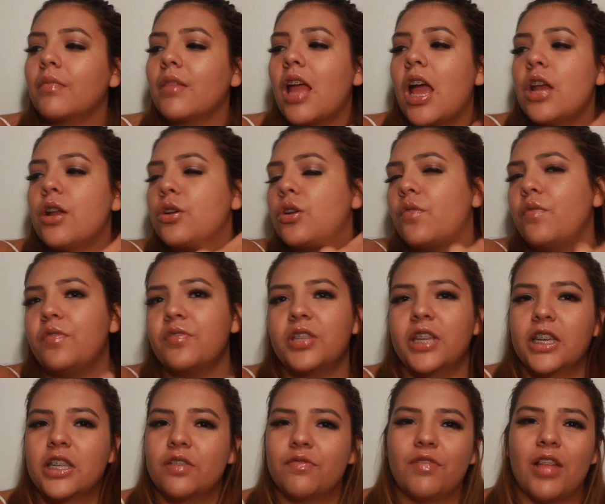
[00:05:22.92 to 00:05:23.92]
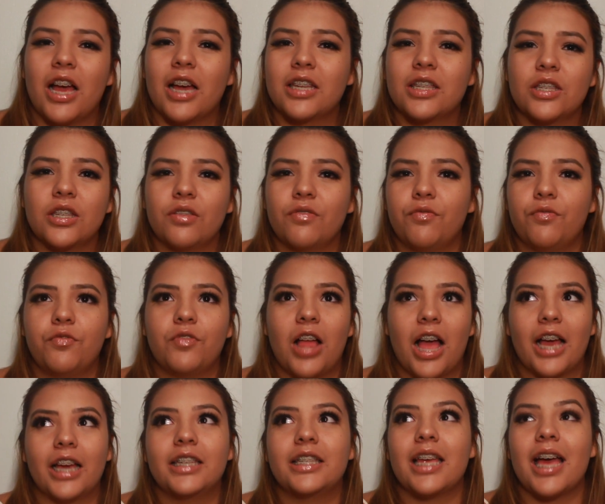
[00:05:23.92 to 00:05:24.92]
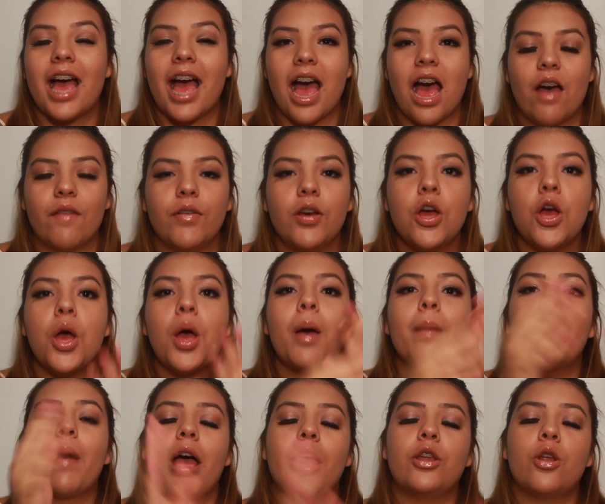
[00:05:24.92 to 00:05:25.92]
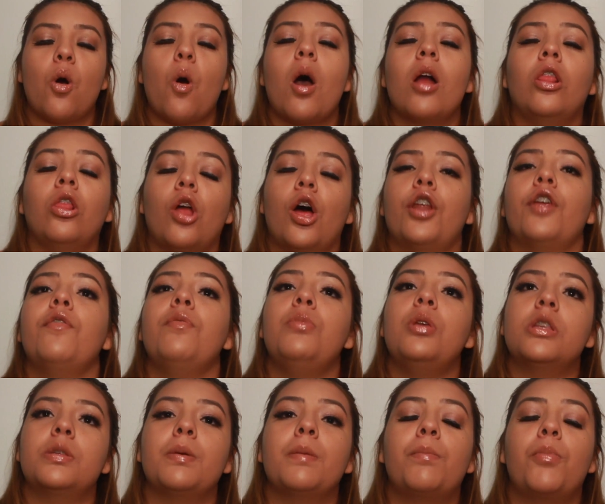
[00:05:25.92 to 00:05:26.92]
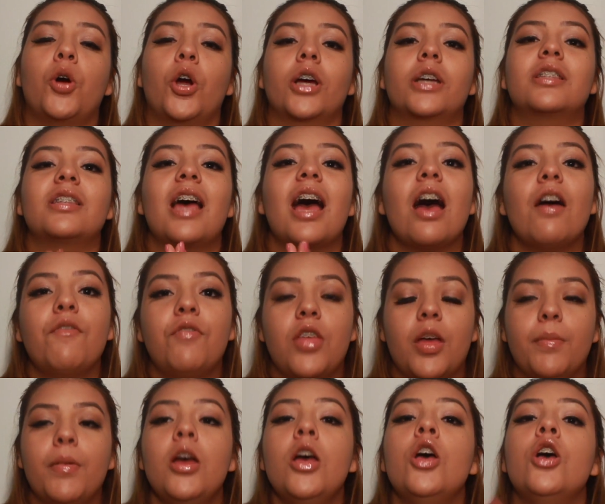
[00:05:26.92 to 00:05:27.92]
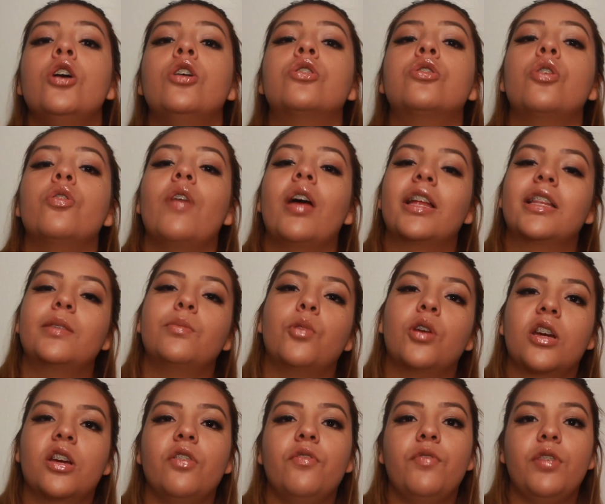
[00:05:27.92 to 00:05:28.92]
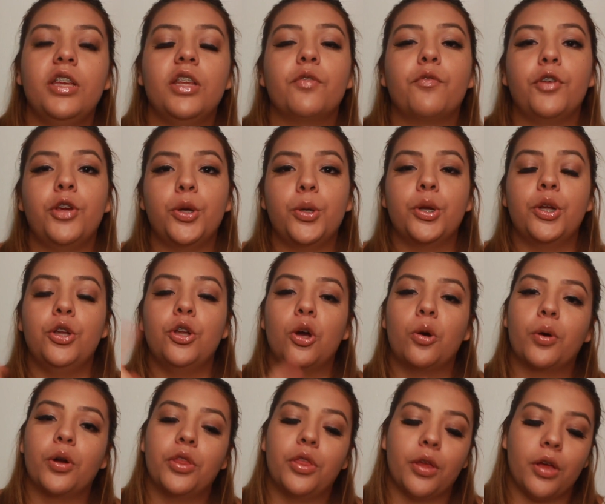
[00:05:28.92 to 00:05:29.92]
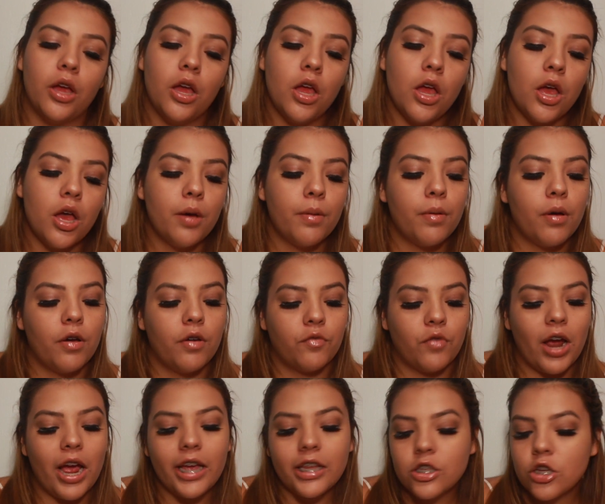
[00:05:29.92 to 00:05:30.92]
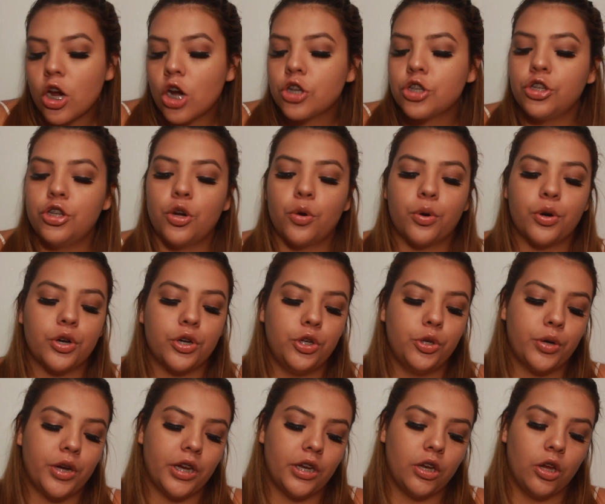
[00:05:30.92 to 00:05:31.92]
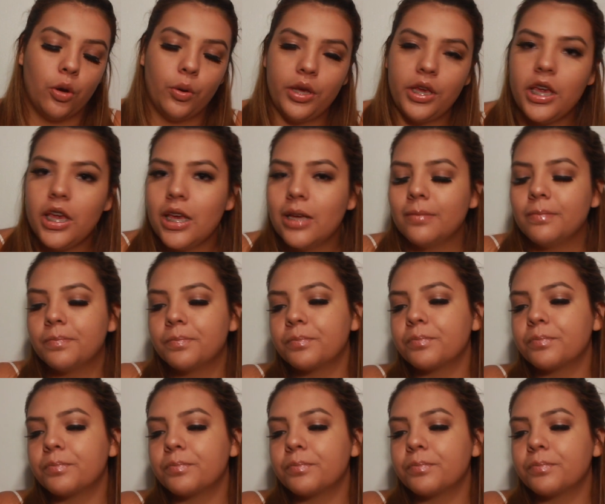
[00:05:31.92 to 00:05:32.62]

I don't know if Six Flags have, but I know a lot of amusement parks have them, so that it's more convenient for you to know where the rides are, to know where you can go eat,